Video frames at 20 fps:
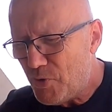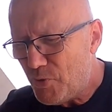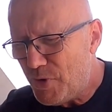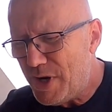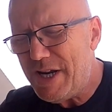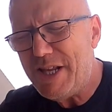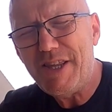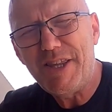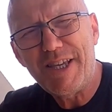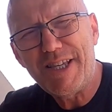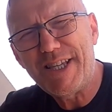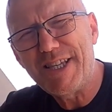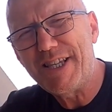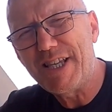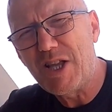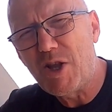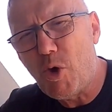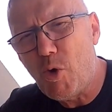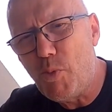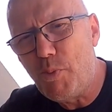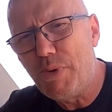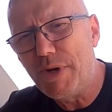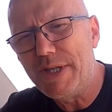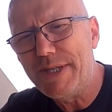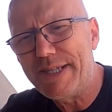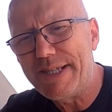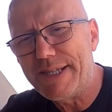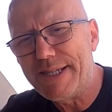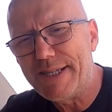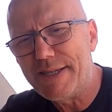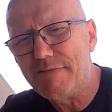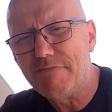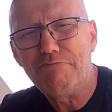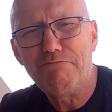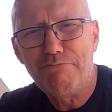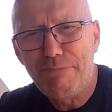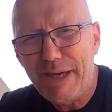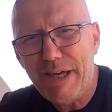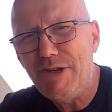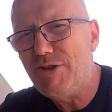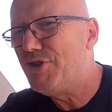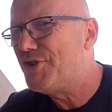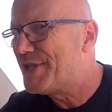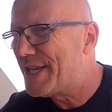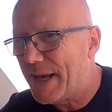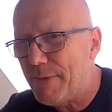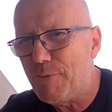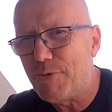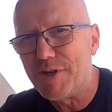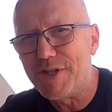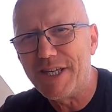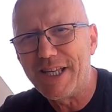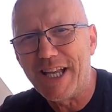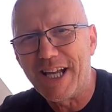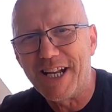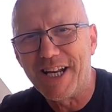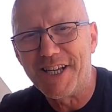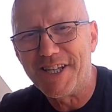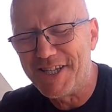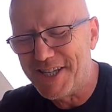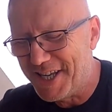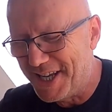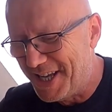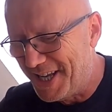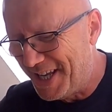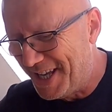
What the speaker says: Really, this is an open beach sandwich in English.